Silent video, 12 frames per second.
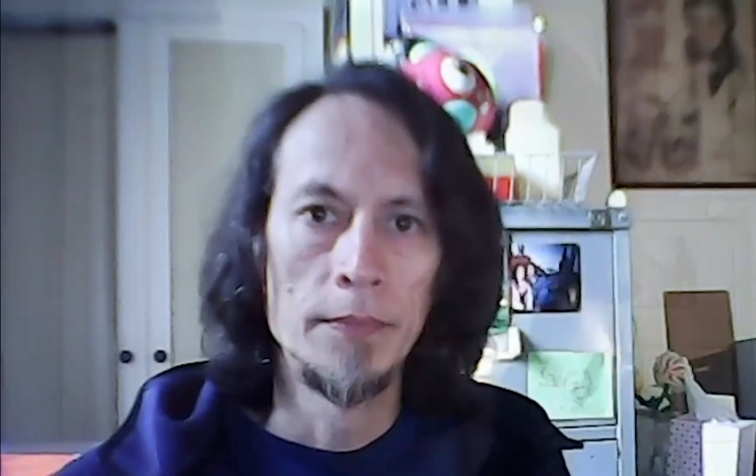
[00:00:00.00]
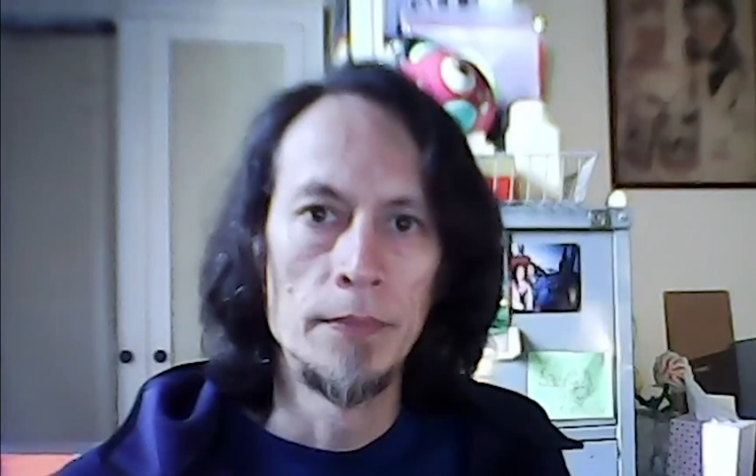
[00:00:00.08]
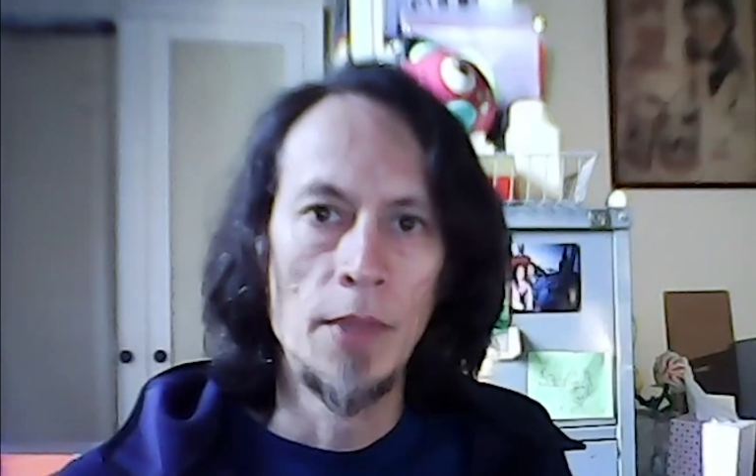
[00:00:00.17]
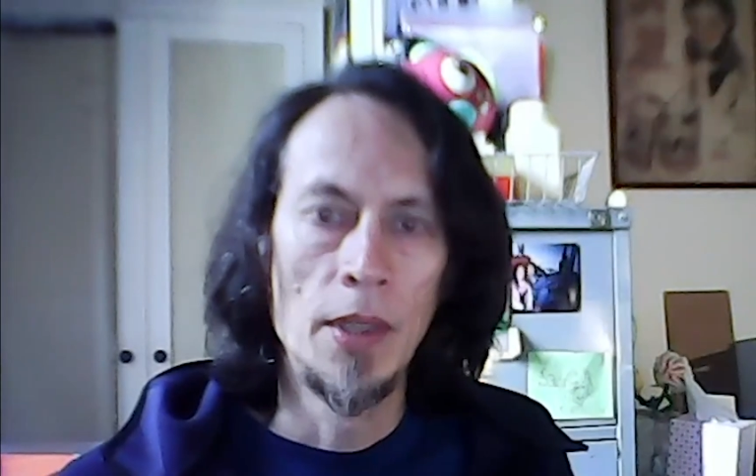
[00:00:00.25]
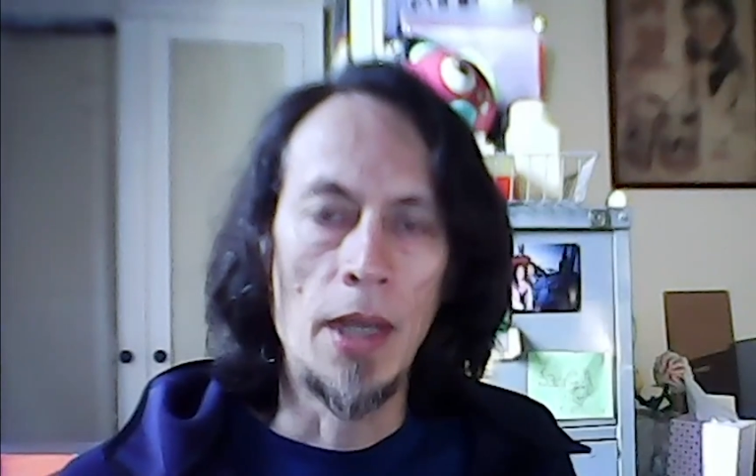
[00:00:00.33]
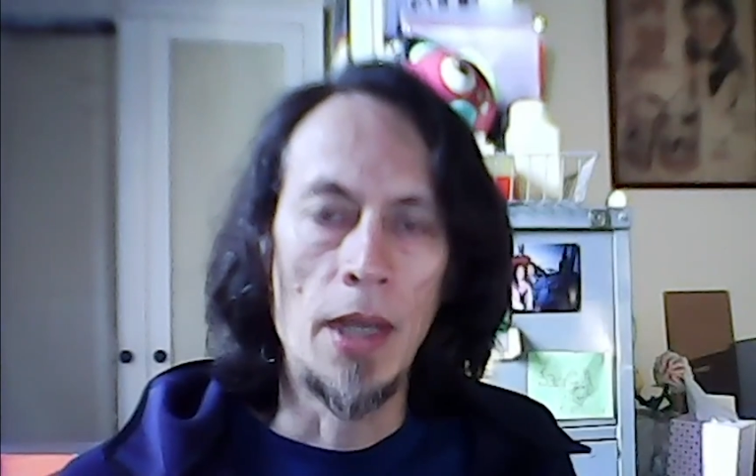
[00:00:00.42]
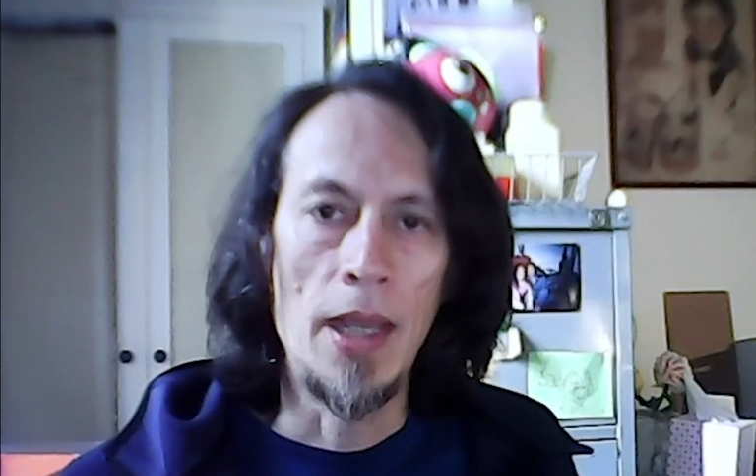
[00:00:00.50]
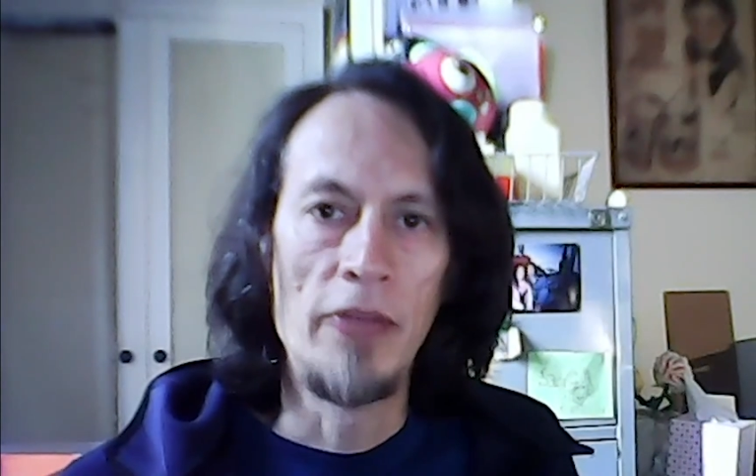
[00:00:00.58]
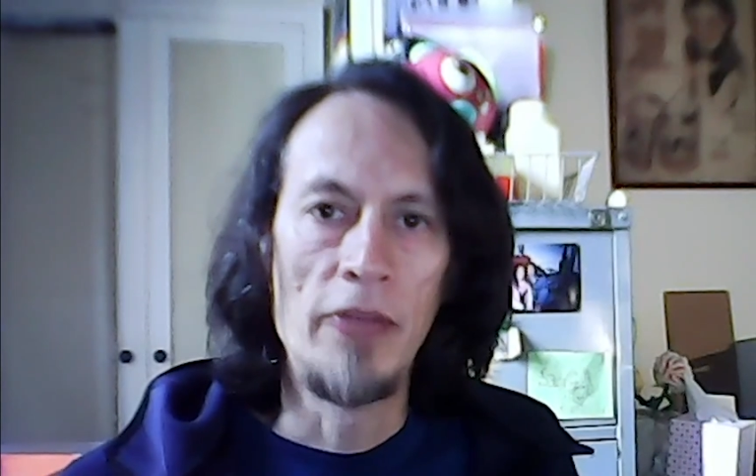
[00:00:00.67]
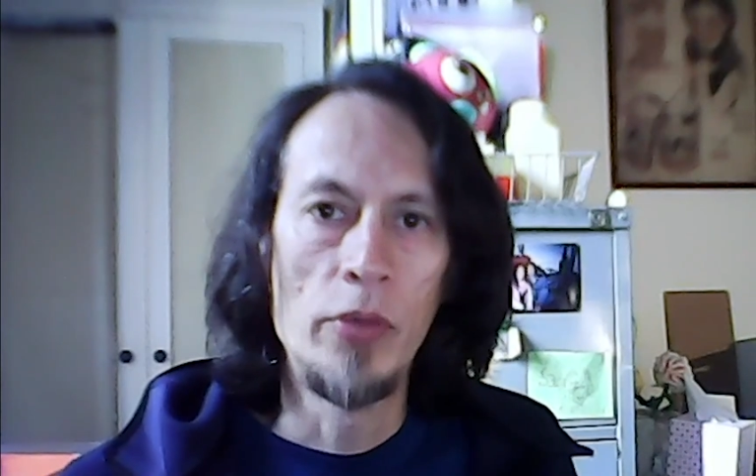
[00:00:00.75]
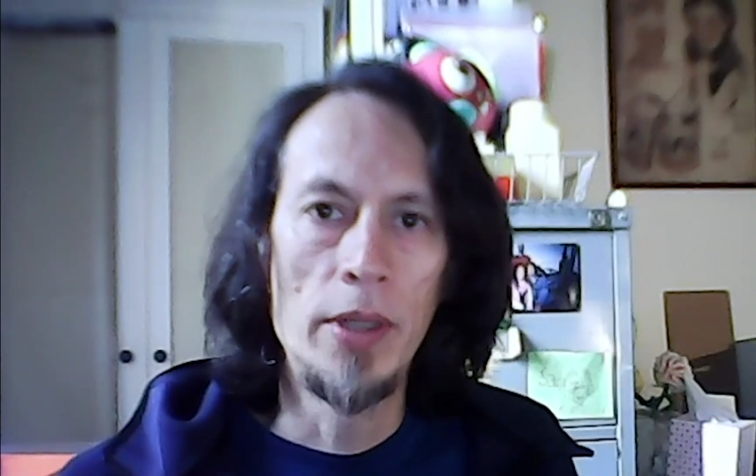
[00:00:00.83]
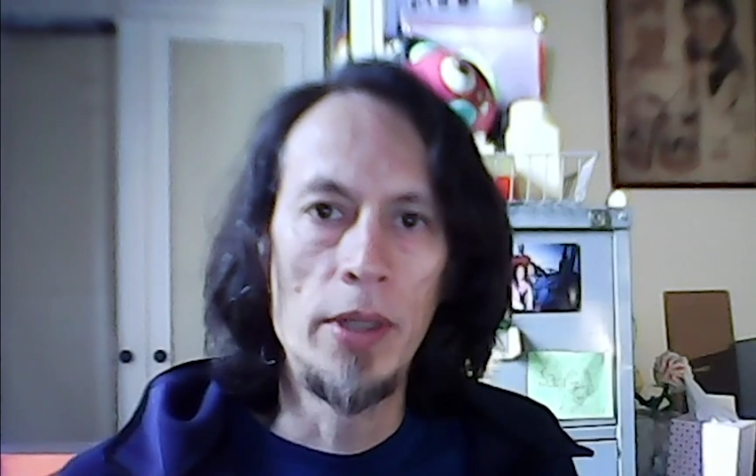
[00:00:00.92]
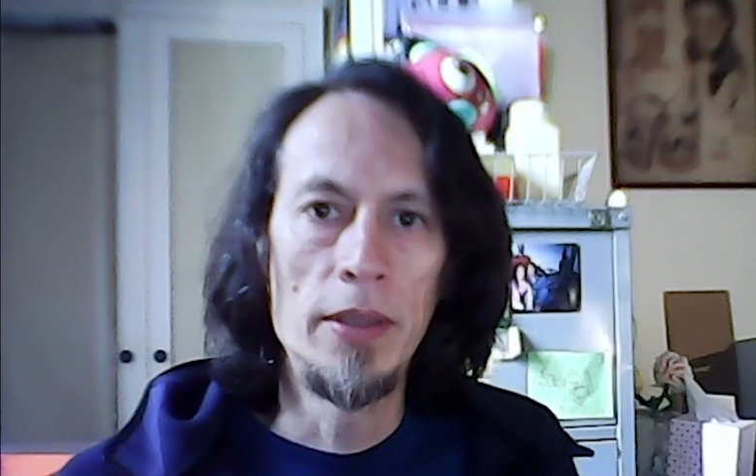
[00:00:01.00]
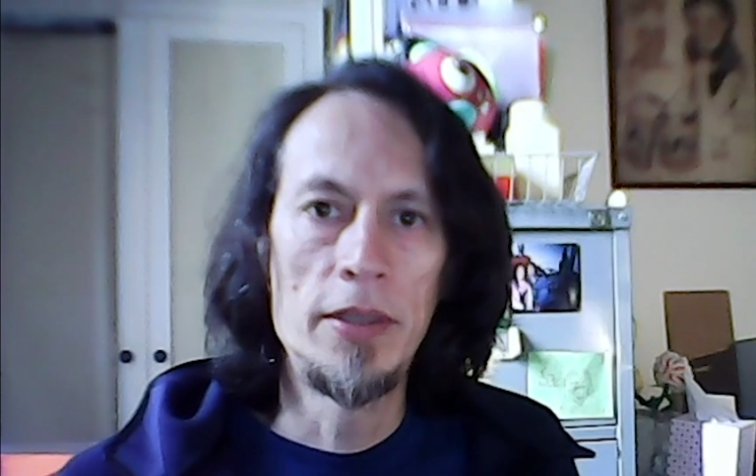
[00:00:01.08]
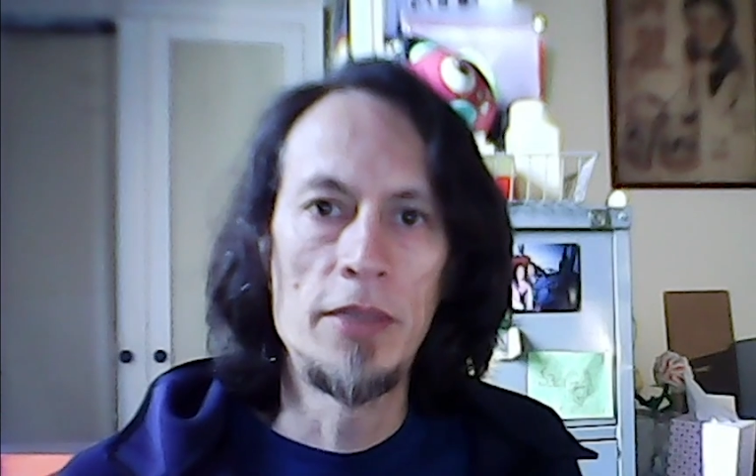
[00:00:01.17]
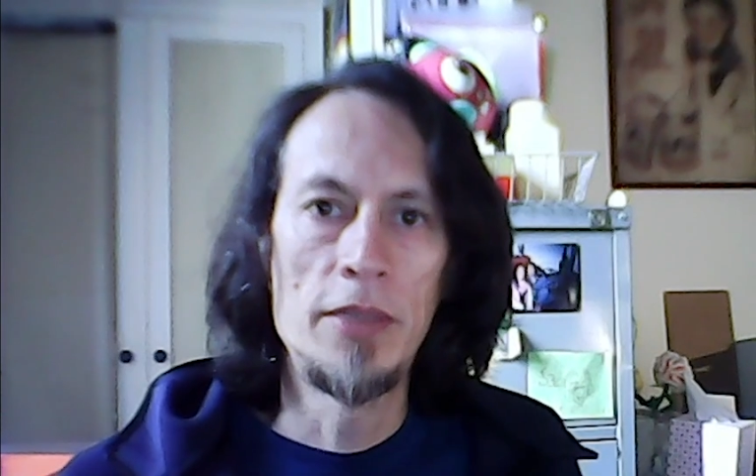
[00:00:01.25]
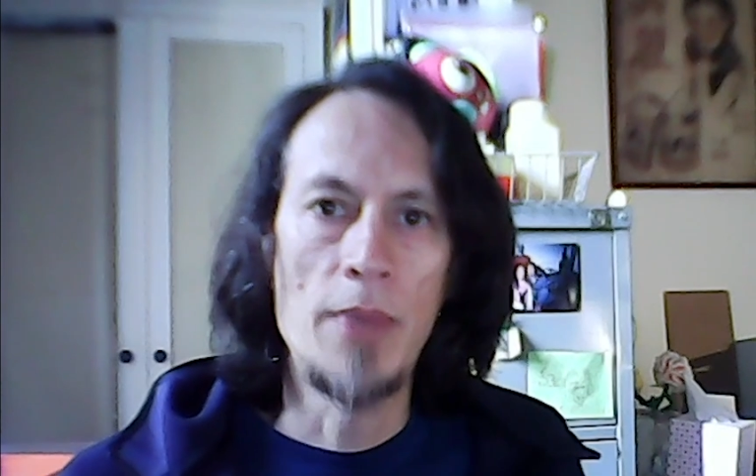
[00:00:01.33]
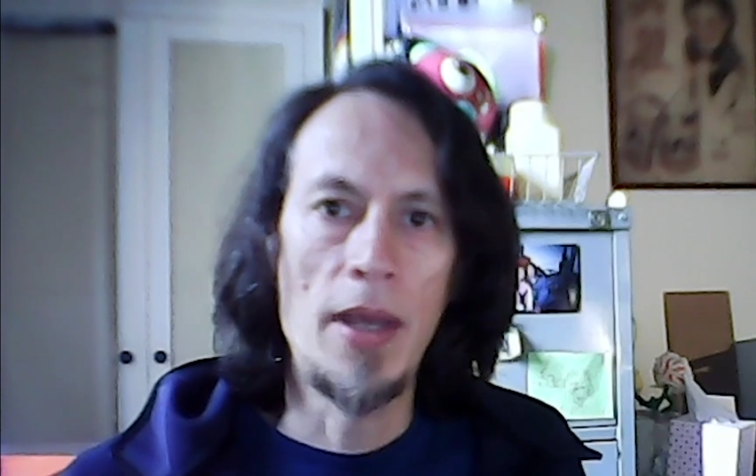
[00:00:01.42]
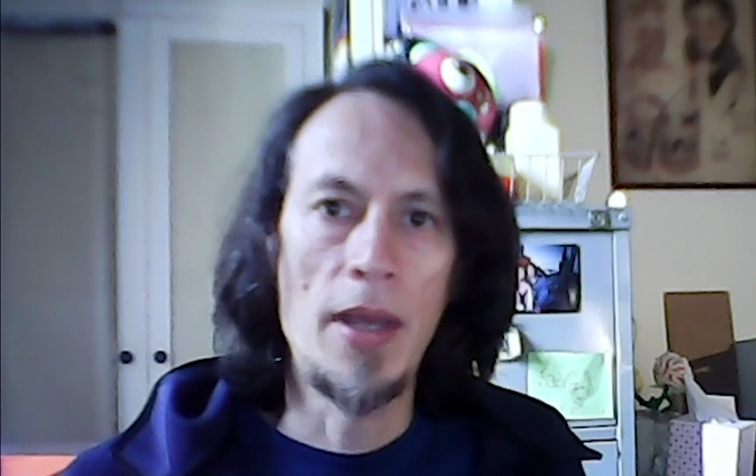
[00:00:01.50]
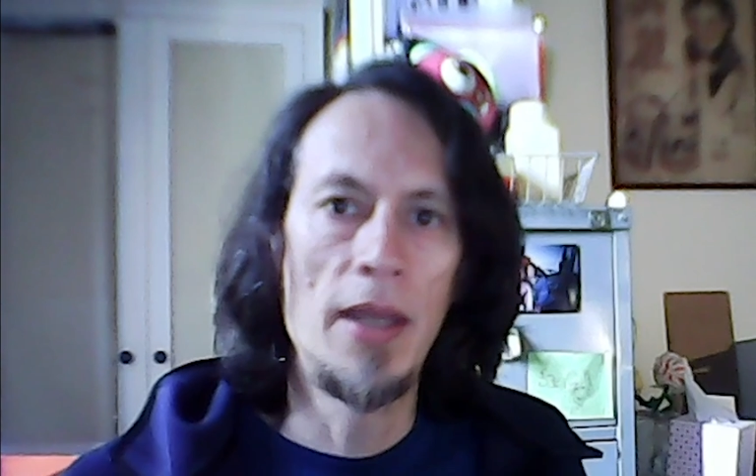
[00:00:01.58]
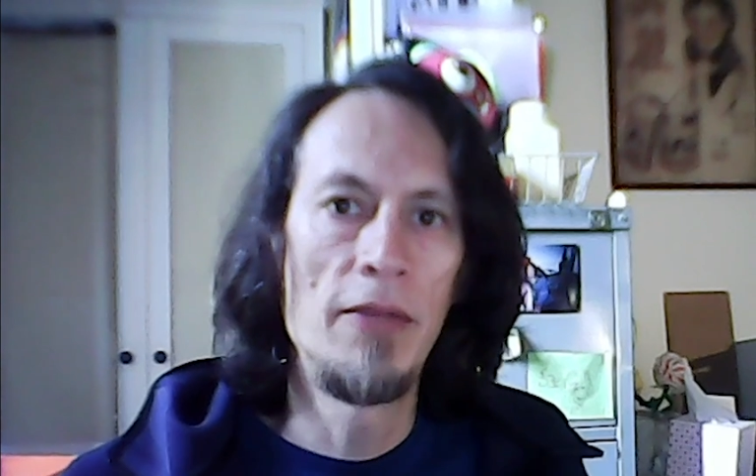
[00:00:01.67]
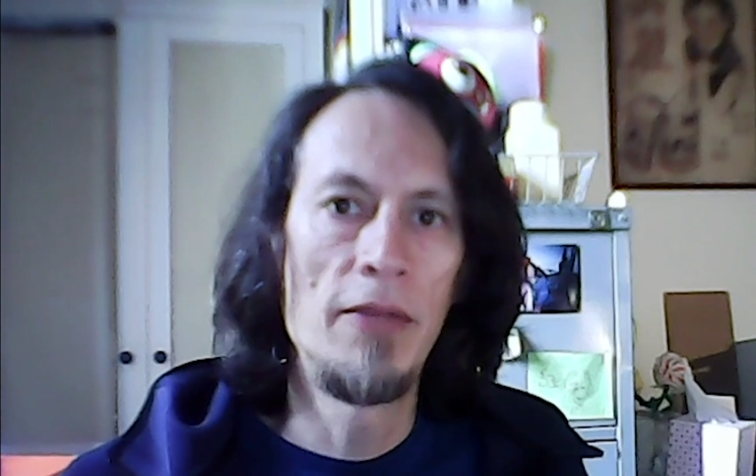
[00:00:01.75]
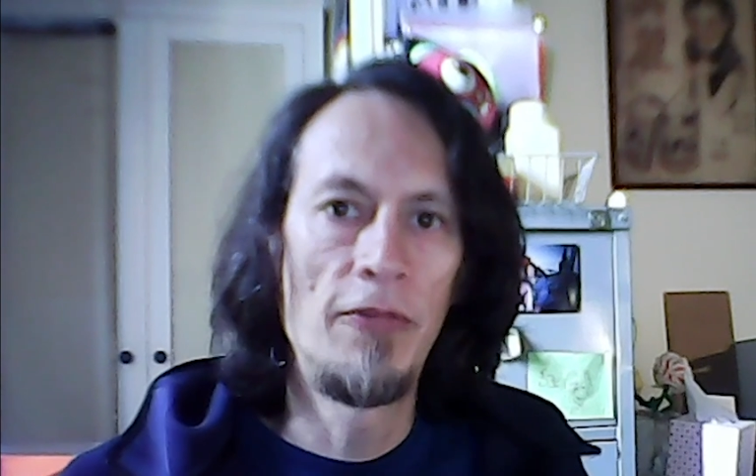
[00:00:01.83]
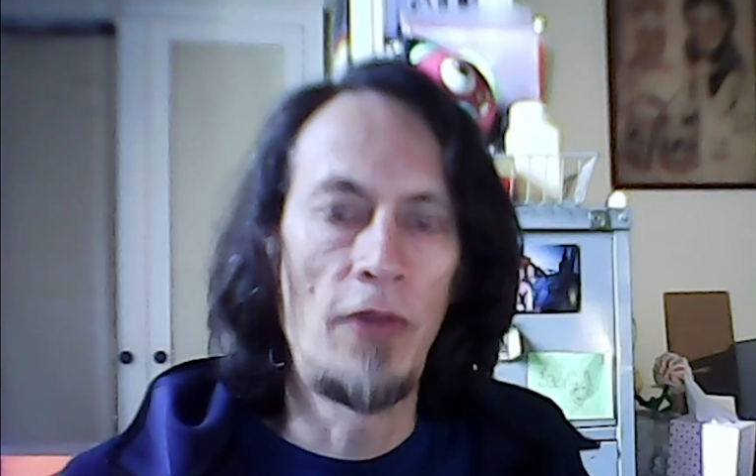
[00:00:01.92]
All right, everyone, this is my
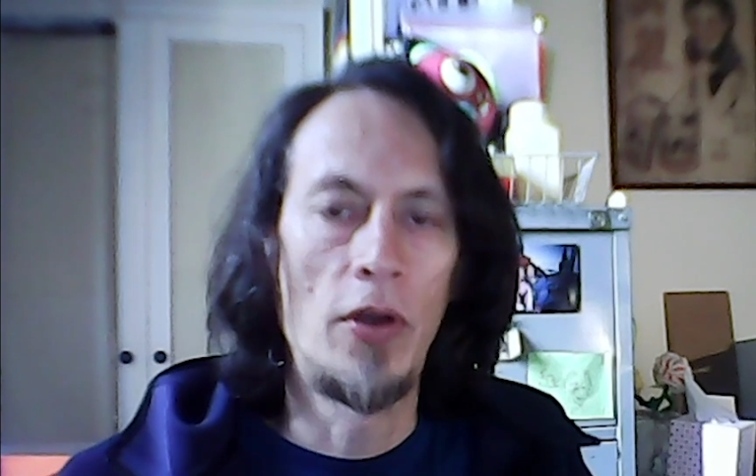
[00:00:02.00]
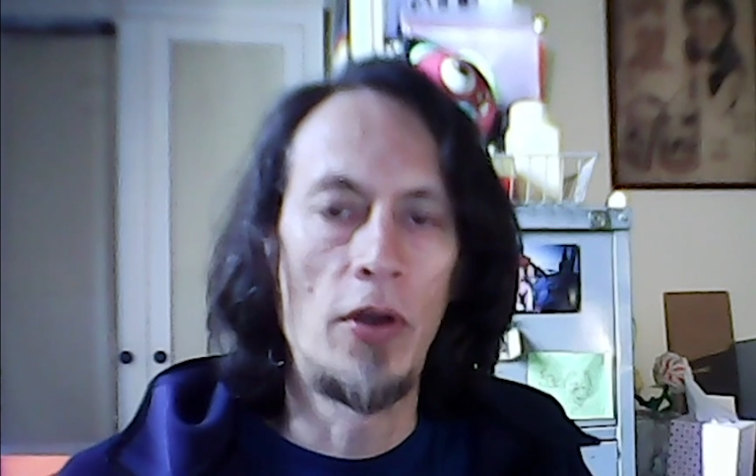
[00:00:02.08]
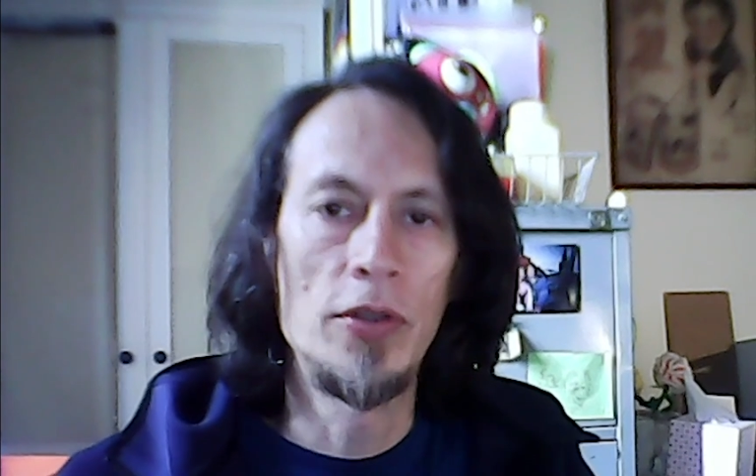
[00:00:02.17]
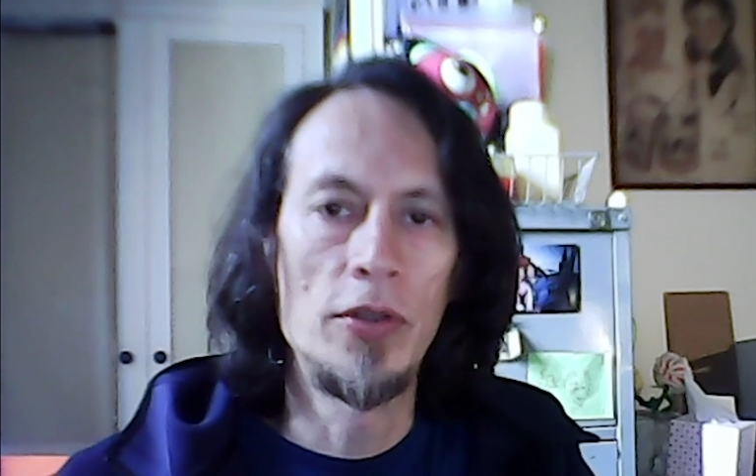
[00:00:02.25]
first